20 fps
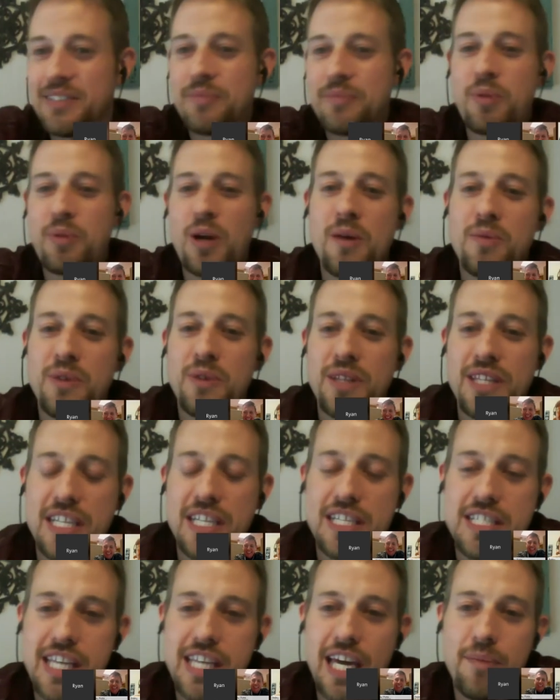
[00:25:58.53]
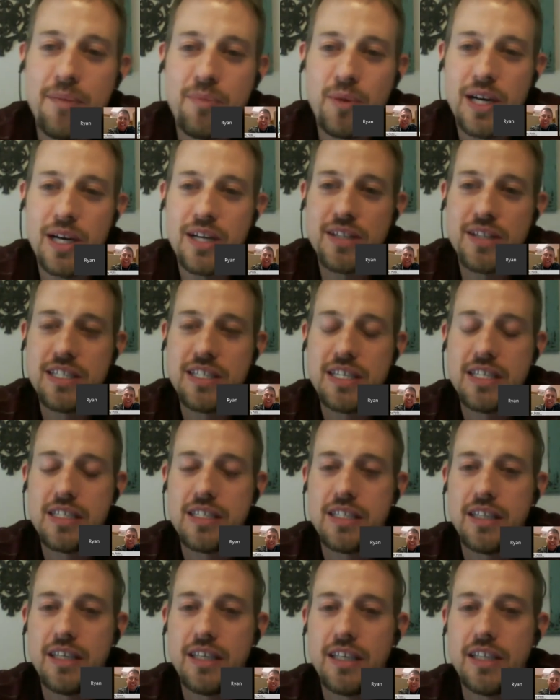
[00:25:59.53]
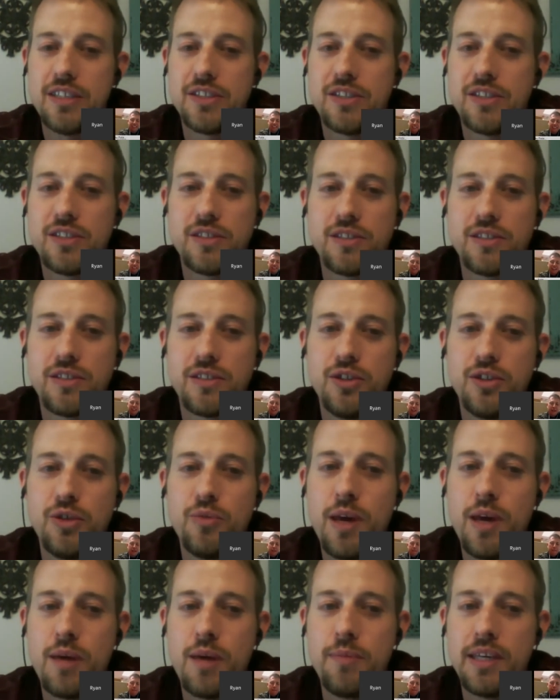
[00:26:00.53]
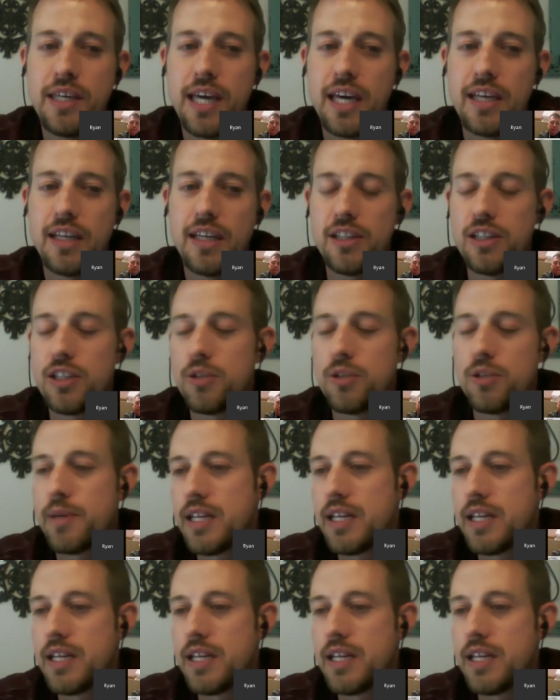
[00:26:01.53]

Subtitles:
problem with the escape routes is you may be gaining a little bit of